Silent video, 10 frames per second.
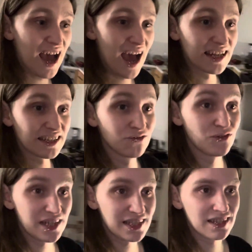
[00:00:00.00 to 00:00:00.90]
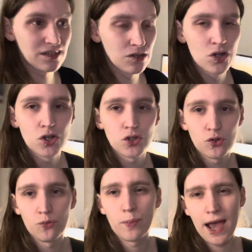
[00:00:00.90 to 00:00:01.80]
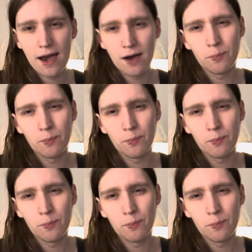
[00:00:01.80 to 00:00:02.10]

as a reason to bar,